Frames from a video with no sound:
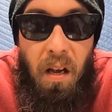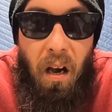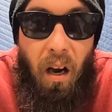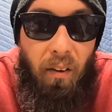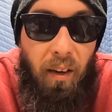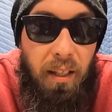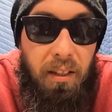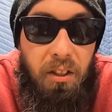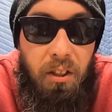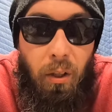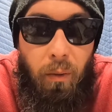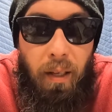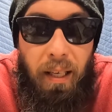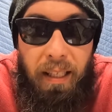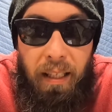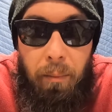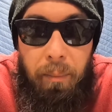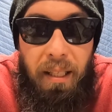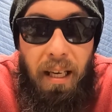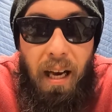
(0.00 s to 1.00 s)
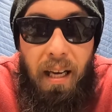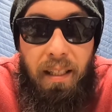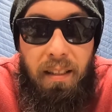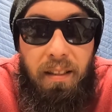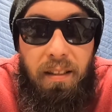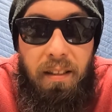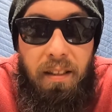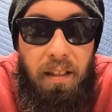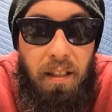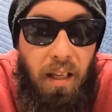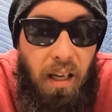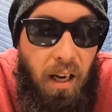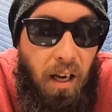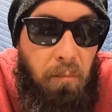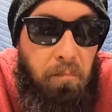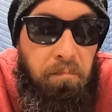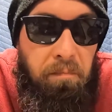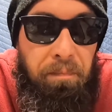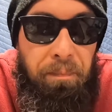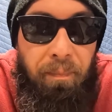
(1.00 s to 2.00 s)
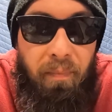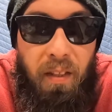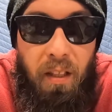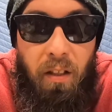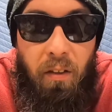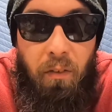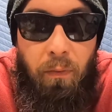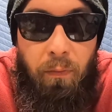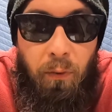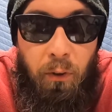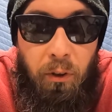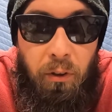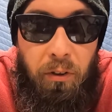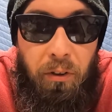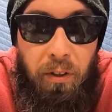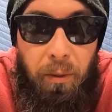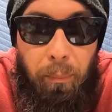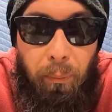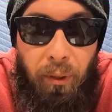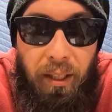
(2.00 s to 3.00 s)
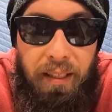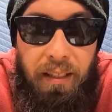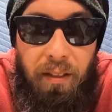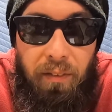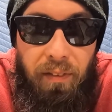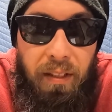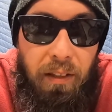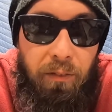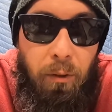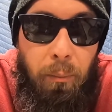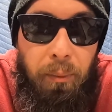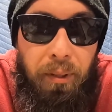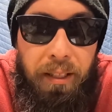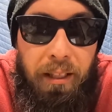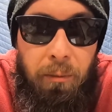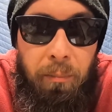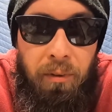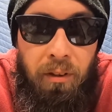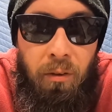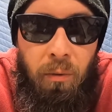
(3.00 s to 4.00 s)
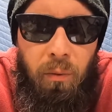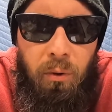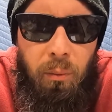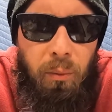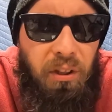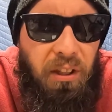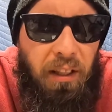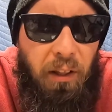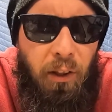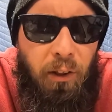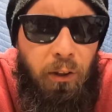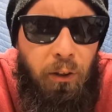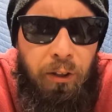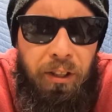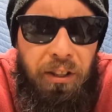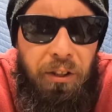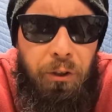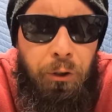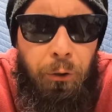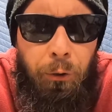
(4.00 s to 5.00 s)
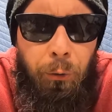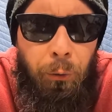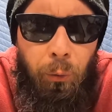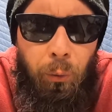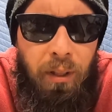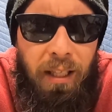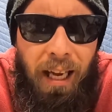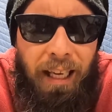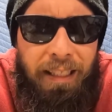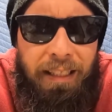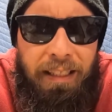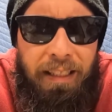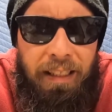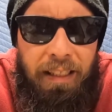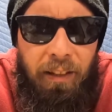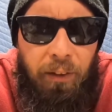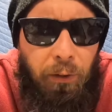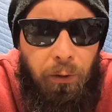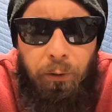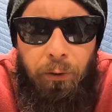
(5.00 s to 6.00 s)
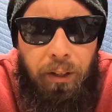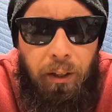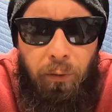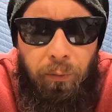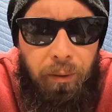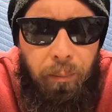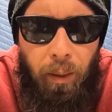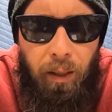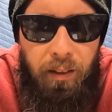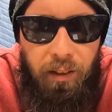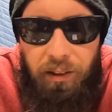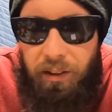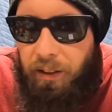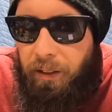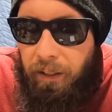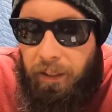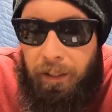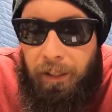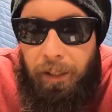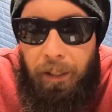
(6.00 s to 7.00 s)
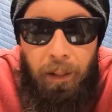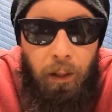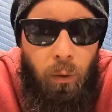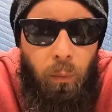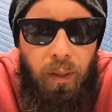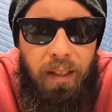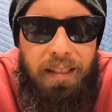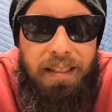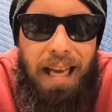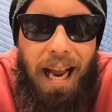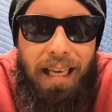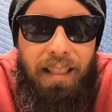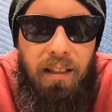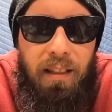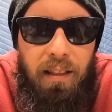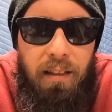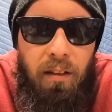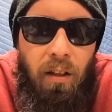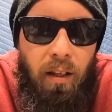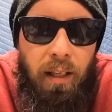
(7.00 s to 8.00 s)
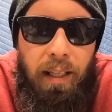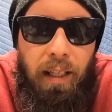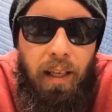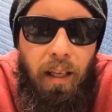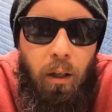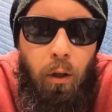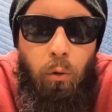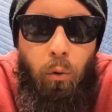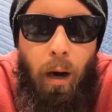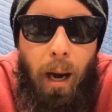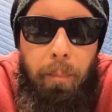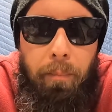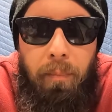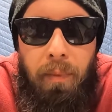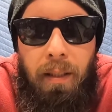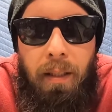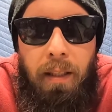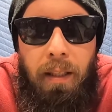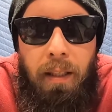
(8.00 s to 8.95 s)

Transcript: All right, so I gotta be honest. for the price of these replacements, which was like $32.90 or $33 with taxes and all that kind of crap.